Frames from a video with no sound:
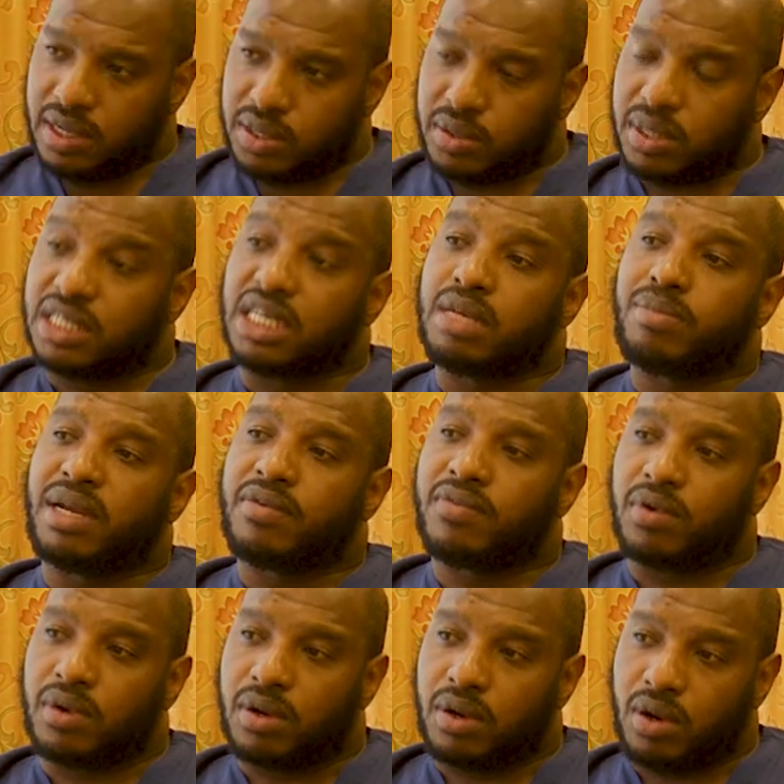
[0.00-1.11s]
So the treatment
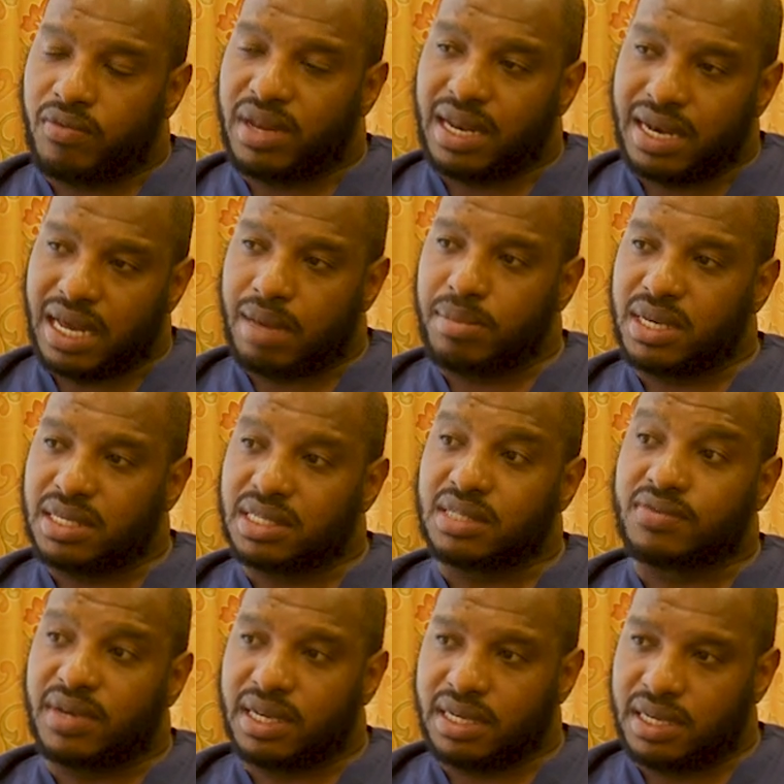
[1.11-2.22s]
for COVID and diabetes
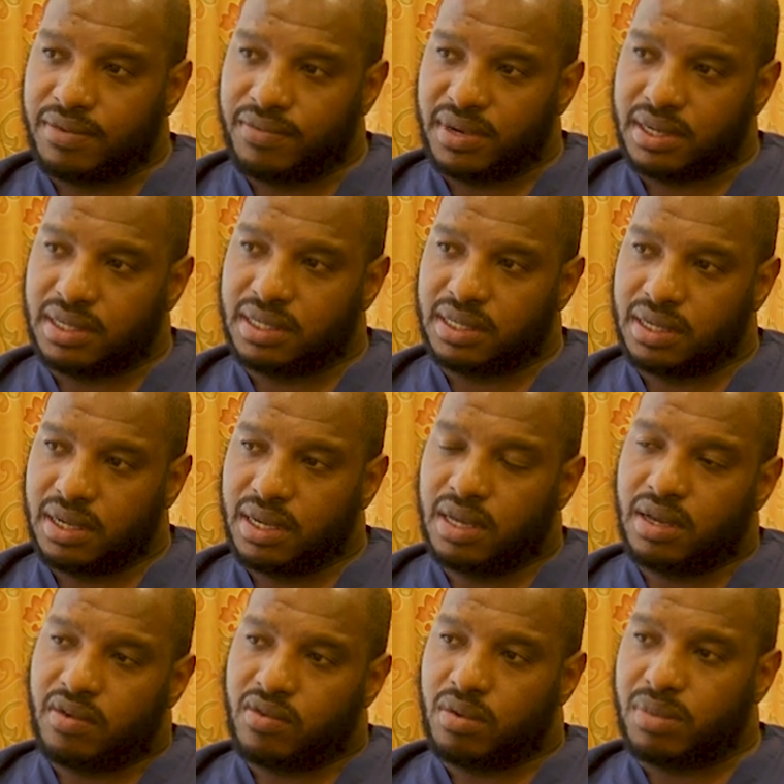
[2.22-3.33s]
is very different
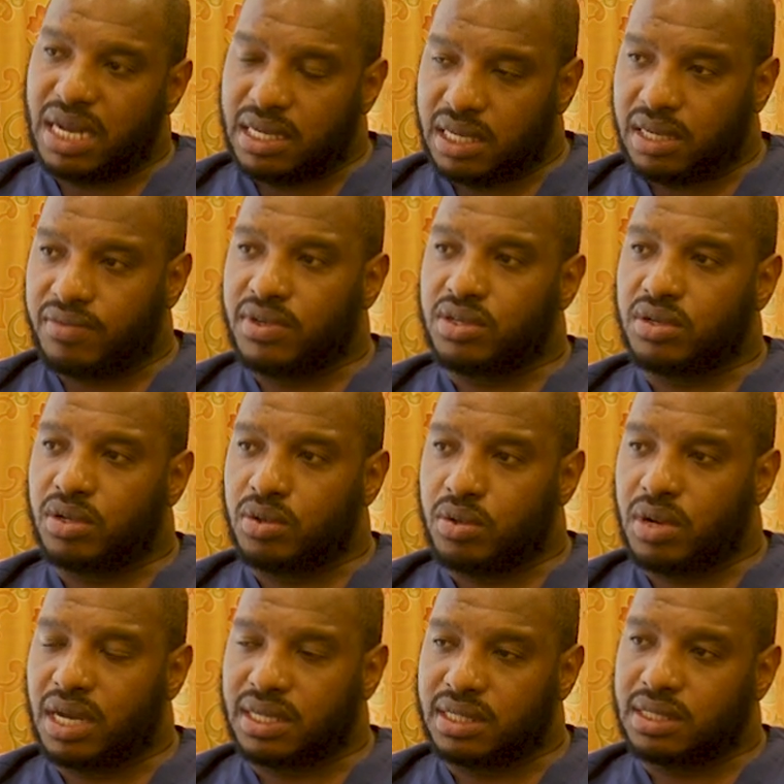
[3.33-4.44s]
from that individual
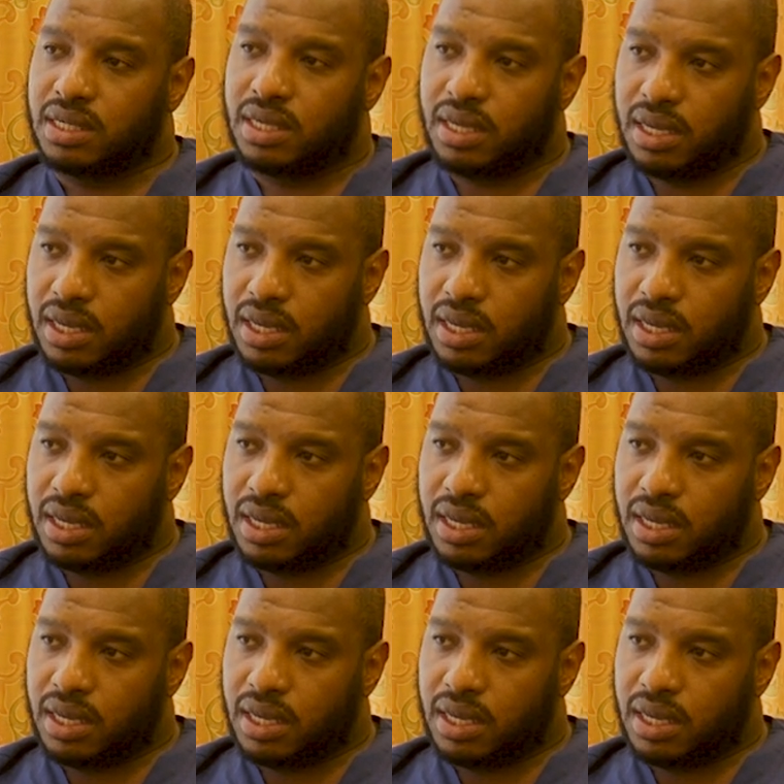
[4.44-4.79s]
who has